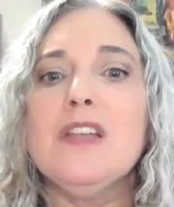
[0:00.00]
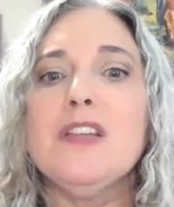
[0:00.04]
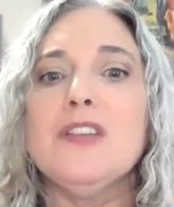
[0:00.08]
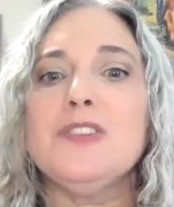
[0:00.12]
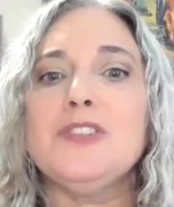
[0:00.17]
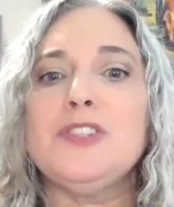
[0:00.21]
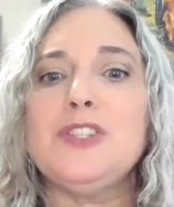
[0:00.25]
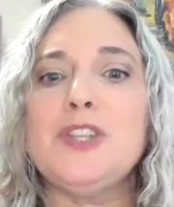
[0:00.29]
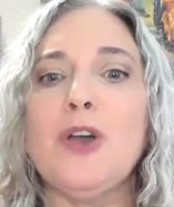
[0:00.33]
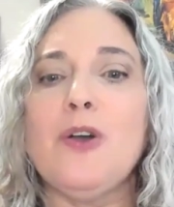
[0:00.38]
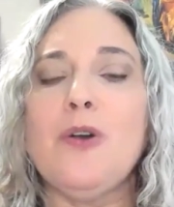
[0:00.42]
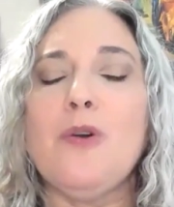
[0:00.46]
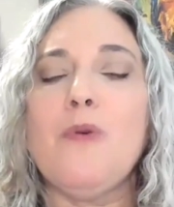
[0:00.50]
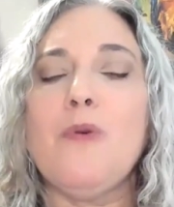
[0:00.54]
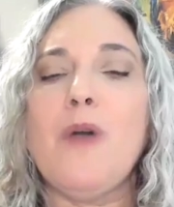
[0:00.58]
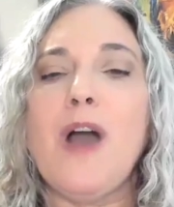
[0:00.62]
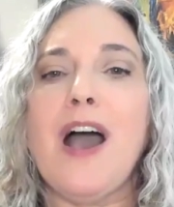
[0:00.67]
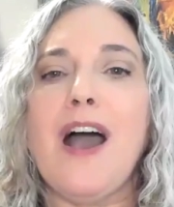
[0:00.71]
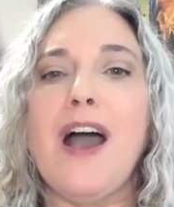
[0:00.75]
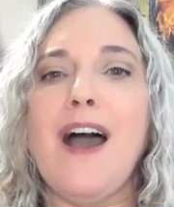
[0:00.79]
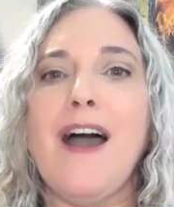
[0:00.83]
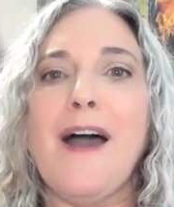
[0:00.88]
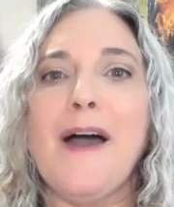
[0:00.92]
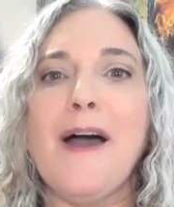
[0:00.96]
So
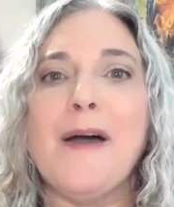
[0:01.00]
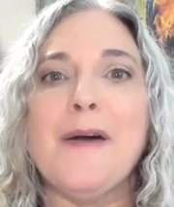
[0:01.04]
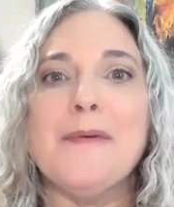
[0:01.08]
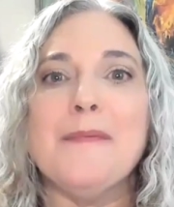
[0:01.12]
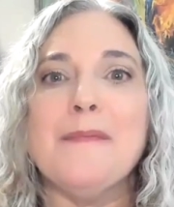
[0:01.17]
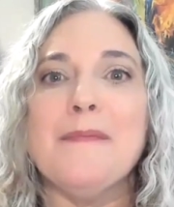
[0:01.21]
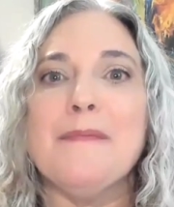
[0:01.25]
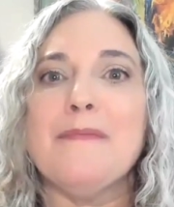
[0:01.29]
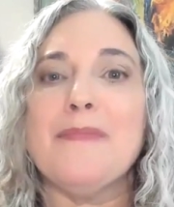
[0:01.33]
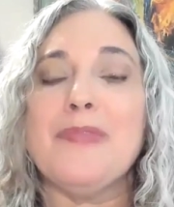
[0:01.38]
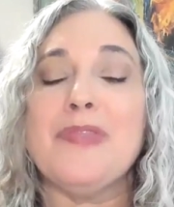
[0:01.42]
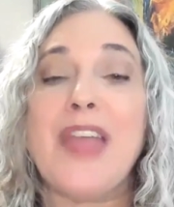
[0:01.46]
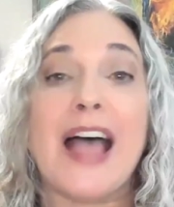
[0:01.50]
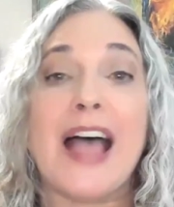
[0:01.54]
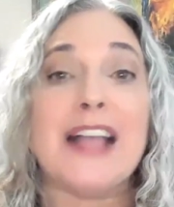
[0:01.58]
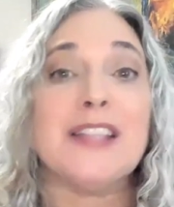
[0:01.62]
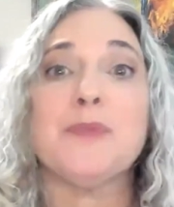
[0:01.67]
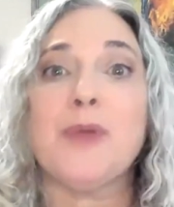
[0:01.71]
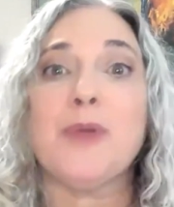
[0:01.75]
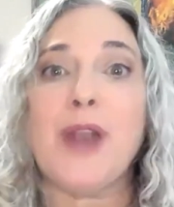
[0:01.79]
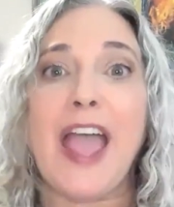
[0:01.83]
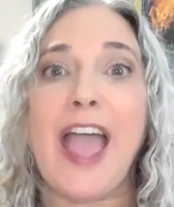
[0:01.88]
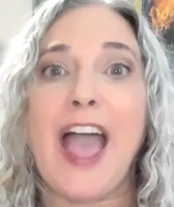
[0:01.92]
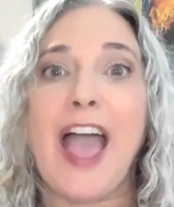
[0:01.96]
that's
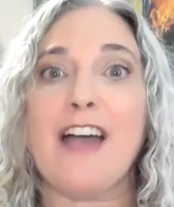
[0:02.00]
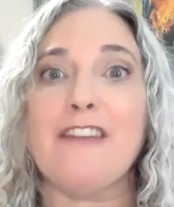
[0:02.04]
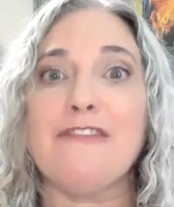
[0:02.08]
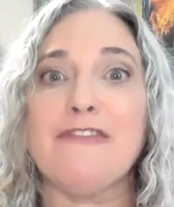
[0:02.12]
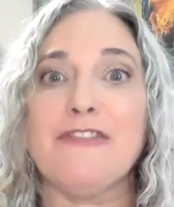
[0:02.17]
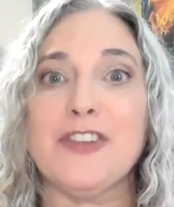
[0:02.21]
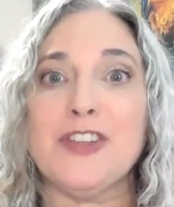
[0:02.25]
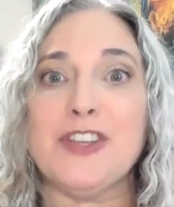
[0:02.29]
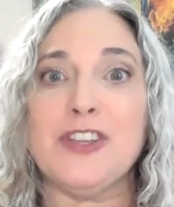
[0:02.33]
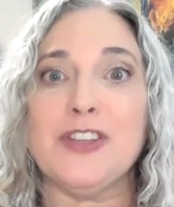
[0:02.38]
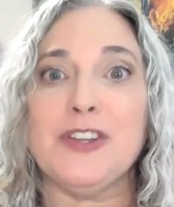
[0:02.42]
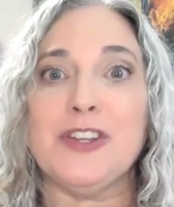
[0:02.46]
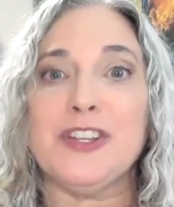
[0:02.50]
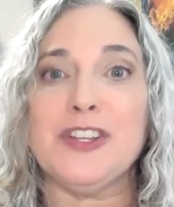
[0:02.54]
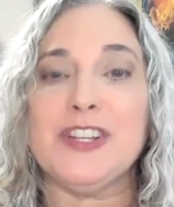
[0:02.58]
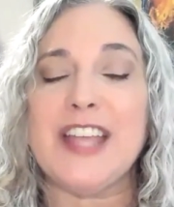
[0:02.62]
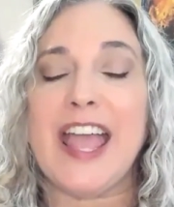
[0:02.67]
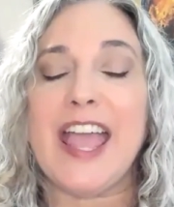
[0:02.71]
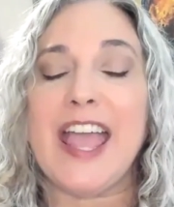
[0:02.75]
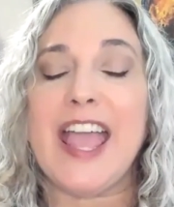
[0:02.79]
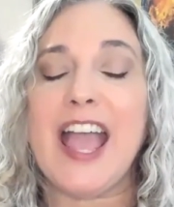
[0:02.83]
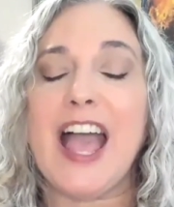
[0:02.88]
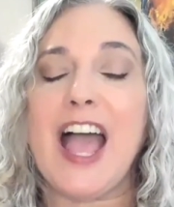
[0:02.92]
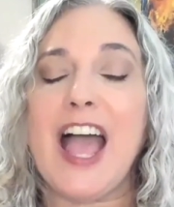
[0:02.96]
what I have for you today.